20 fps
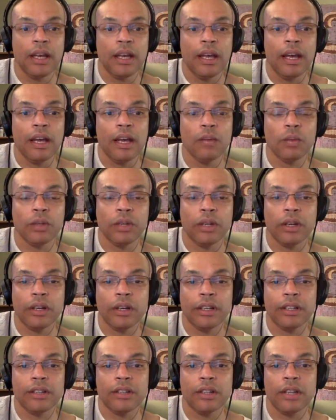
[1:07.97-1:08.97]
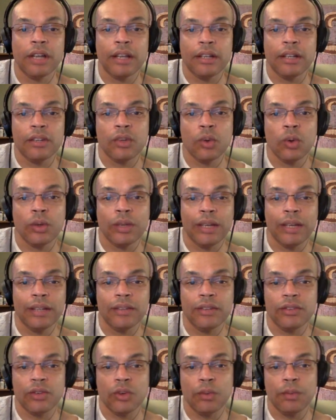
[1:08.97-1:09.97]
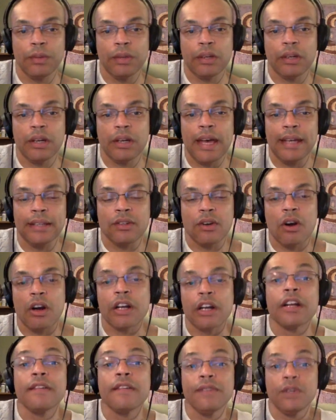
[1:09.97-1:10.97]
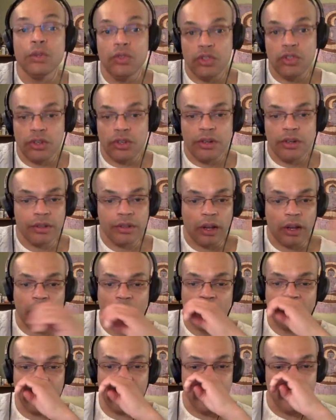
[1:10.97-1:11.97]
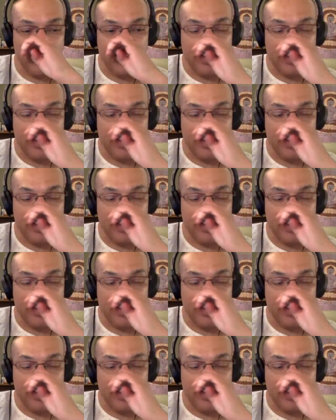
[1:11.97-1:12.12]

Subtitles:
and we're headed toward a dystopia, a dark future. All right.